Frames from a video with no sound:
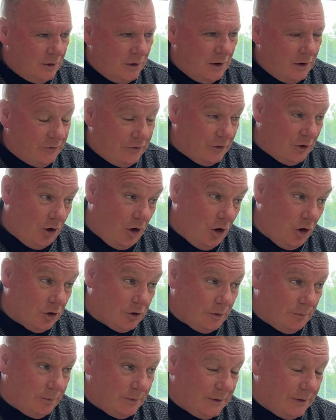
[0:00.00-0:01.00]
I think
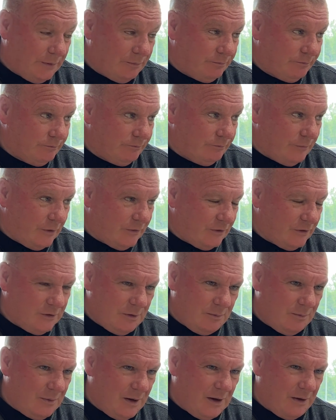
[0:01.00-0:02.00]
arguably, I think they
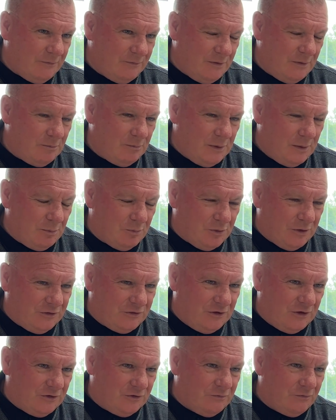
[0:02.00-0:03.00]
might have even been
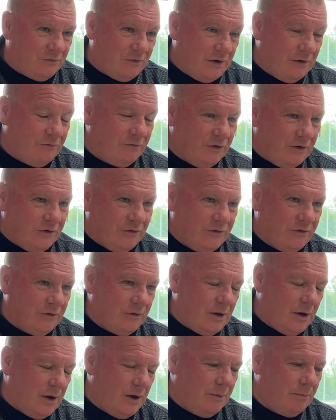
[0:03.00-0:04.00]
pre-season favourites.
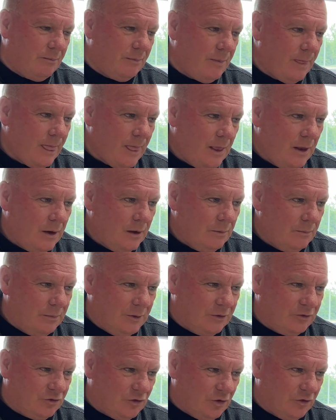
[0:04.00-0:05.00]
Um,
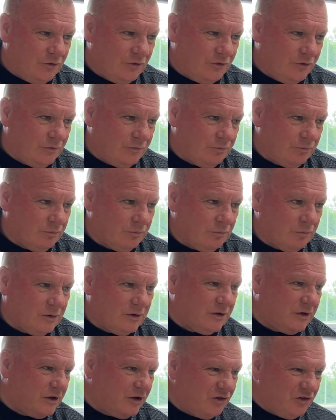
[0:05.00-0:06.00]
but John's,
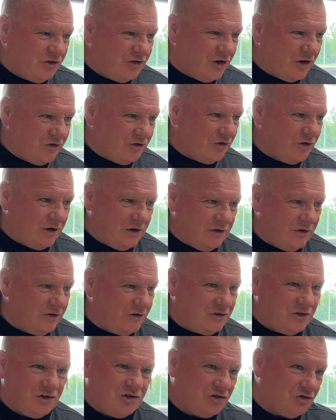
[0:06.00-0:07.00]
considering the
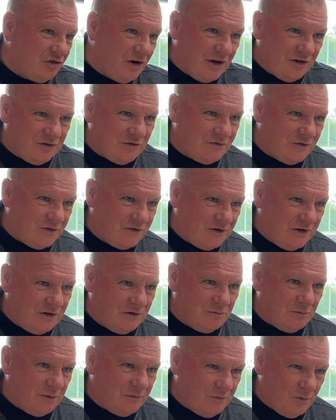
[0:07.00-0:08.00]
distress of the
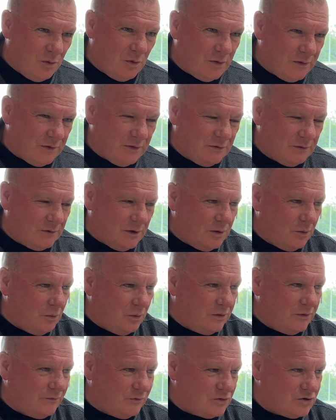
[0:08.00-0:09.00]
season before, I think done a
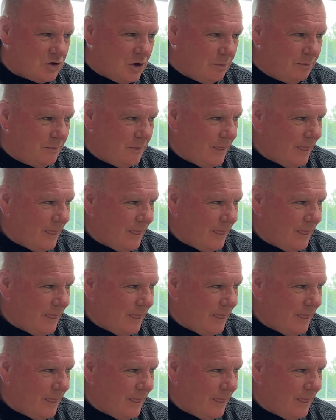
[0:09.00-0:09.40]
wonderful job.